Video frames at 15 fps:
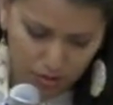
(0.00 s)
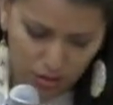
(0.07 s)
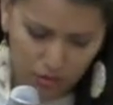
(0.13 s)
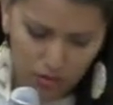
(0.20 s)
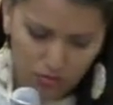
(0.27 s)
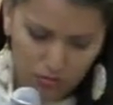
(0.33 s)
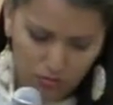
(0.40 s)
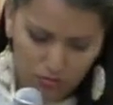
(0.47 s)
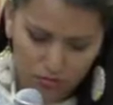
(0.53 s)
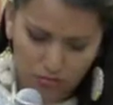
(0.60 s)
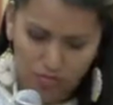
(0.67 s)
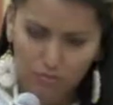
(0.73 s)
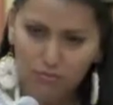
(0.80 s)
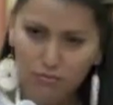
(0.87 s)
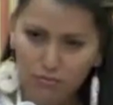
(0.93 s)
also
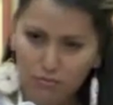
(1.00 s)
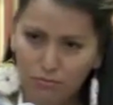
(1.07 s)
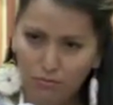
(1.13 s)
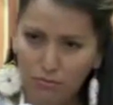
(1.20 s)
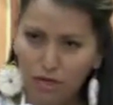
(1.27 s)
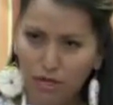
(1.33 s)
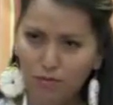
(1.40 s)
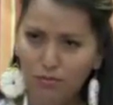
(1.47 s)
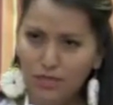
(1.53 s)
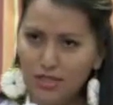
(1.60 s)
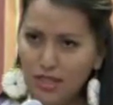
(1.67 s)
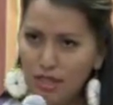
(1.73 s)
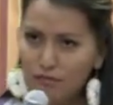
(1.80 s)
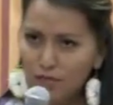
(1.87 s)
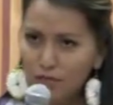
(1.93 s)
the
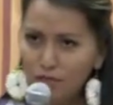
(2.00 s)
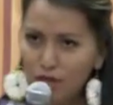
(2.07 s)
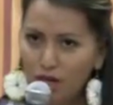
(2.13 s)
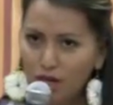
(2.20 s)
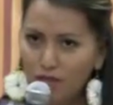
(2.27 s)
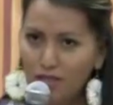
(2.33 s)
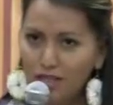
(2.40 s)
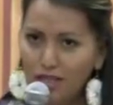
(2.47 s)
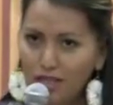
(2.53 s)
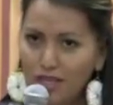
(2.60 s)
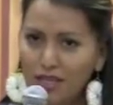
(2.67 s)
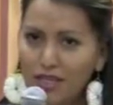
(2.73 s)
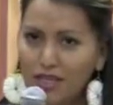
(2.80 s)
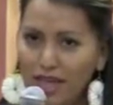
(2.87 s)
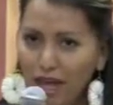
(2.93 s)
softer part of
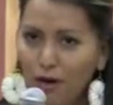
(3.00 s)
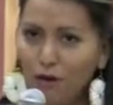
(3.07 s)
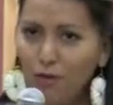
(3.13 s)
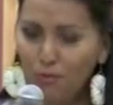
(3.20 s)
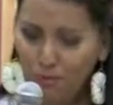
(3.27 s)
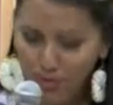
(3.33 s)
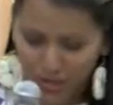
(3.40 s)
the cow.